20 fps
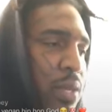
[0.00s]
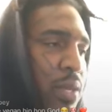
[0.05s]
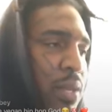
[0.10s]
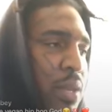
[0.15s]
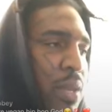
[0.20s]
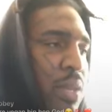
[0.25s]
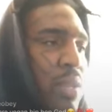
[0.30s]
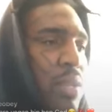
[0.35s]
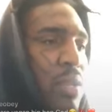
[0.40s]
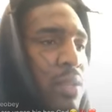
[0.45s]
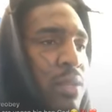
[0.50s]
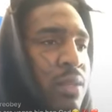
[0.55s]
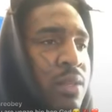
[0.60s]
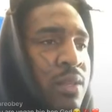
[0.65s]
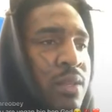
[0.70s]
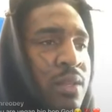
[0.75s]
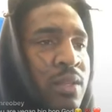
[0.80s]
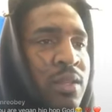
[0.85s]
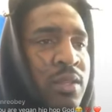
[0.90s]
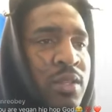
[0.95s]
like
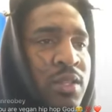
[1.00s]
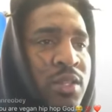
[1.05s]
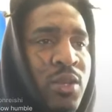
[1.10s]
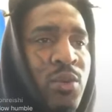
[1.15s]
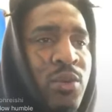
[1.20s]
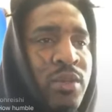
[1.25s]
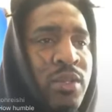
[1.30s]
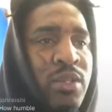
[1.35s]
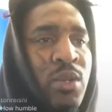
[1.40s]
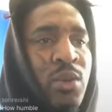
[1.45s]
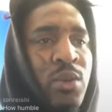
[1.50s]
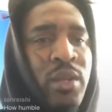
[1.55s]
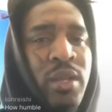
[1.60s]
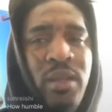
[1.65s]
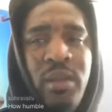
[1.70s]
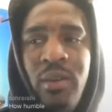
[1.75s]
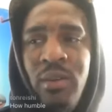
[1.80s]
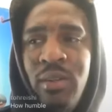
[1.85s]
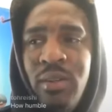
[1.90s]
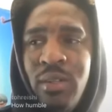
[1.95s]
so and so
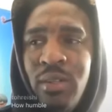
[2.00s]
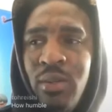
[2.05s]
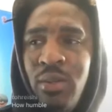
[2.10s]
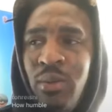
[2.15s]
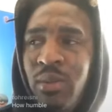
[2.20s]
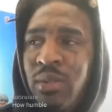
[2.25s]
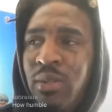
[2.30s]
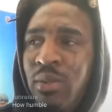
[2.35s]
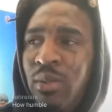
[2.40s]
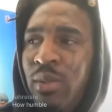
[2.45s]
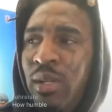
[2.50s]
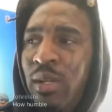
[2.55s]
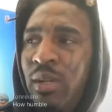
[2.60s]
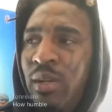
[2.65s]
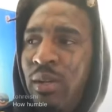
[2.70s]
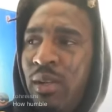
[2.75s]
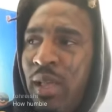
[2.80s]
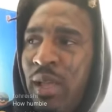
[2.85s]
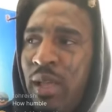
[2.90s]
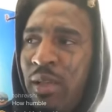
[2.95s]
here so and so
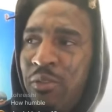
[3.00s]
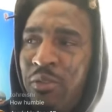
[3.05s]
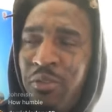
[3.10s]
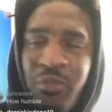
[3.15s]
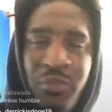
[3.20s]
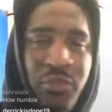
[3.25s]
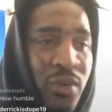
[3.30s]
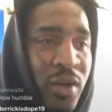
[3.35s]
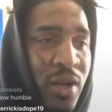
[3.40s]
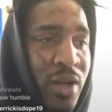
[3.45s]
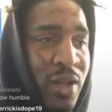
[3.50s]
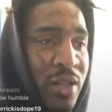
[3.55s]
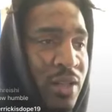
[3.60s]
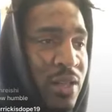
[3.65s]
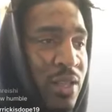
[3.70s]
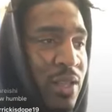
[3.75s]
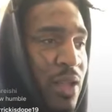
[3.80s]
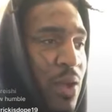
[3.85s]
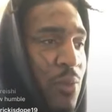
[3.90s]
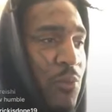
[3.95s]
here. Like fuck,
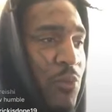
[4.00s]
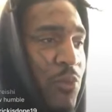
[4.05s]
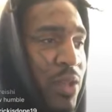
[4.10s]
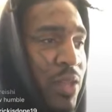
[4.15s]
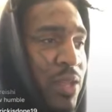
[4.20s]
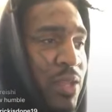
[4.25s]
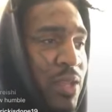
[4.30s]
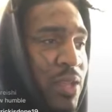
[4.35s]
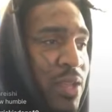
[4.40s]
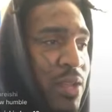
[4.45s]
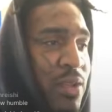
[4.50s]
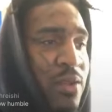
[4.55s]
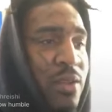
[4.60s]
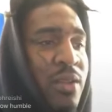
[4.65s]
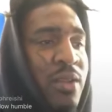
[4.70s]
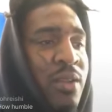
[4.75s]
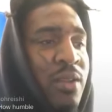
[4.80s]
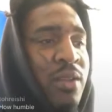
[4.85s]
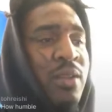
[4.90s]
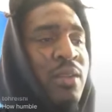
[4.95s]
nigga, I'm really here.
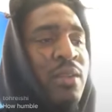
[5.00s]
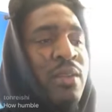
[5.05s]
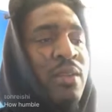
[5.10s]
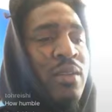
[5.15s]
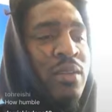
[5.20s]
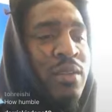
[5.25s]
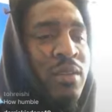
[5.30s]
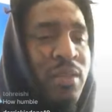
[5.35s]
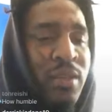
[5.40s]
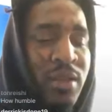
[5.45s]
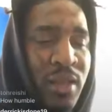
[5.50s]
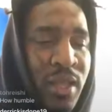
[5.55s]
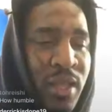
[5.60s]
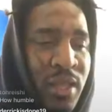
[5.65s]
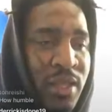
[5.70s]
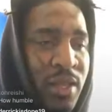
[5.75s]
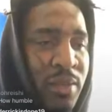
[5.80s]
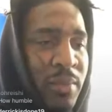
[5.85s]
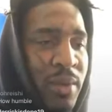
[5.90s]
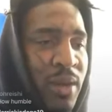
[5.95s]
Nigga, they
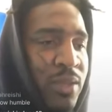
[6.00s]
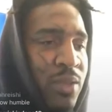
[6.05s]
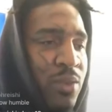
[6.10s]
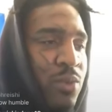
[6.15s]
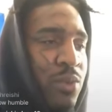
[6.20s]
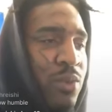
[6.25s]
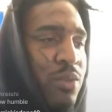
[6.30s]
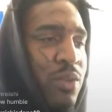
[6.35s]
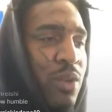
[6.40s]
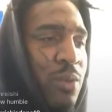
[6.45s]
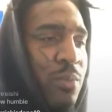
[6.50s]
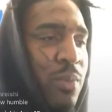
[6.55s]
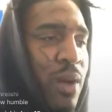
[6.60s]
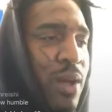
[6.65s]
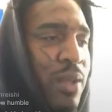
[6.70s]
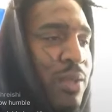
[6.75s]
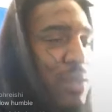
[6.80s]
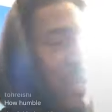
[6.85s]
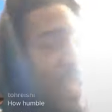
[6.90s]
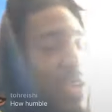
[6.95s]
come out the room talking
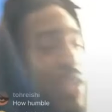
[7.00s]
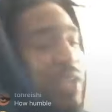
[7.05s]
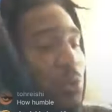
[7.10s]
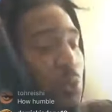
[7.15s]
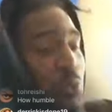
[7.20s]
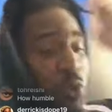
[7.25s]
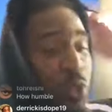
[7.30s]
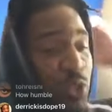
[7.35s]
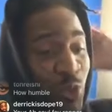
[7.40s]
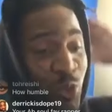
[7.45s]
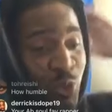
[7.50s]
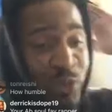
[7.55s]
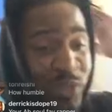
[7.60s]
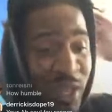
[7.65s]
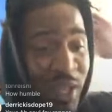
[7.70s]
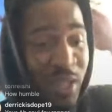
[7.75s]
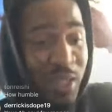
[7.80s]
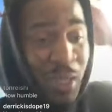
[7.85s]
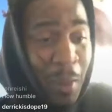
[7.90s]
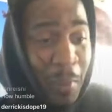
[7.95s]
about, nigga, when you
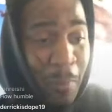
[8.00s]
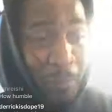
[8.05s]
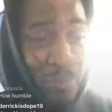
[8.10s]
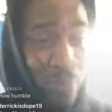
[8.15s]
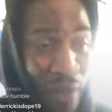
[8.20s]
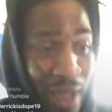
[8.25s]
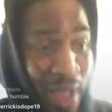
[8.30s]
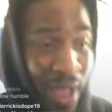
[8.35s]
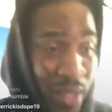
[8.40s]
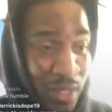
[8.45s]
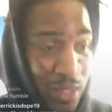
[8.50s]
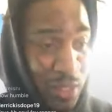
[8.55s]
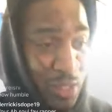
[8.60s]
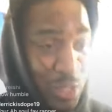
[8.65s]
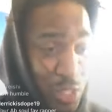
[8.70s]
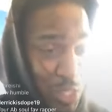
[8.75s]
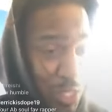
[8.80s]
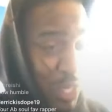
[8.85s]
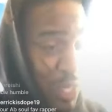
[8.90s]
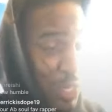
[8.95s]
did the Bradley
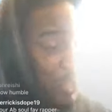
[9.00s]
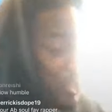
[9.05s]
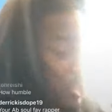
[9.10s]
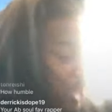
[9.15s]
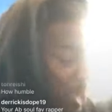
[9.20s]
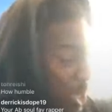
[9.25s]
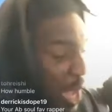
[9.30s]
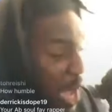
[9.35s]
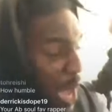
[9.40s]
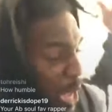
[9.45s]
shit, nigga, I